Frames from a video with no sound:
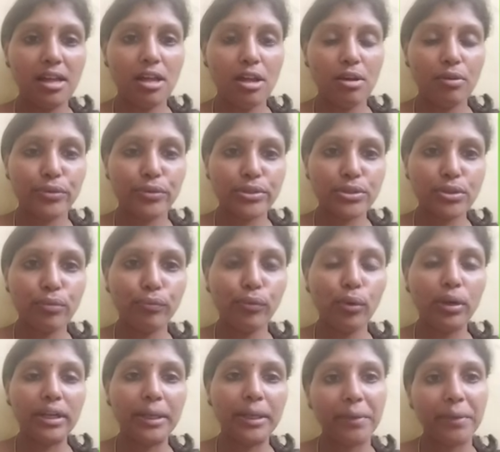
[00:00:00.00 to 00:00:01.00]
First of
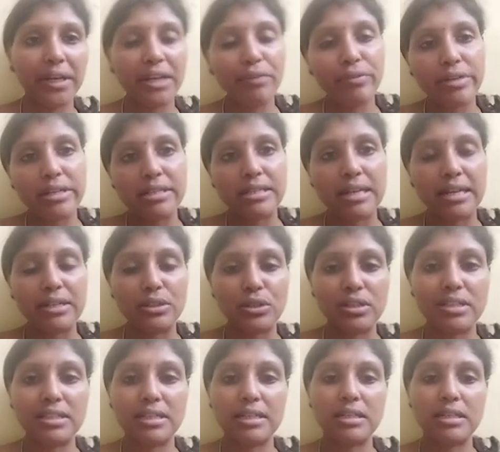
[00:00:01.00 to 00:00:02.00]
all, in previous
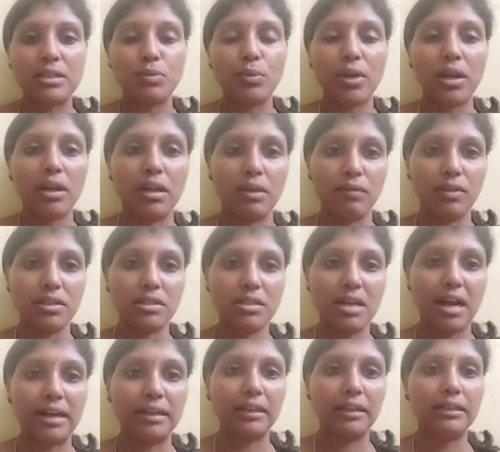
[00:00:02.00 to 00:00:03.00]
lecture series, we
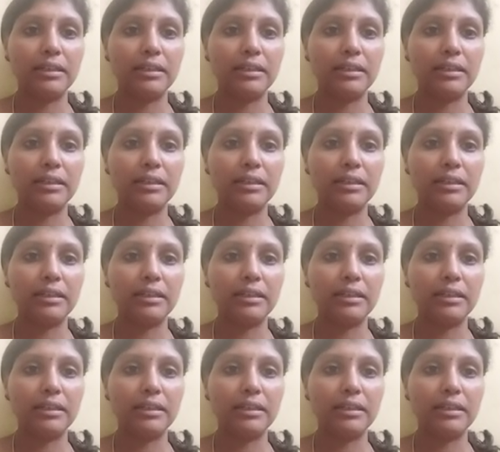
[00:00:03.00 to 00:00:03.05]
studied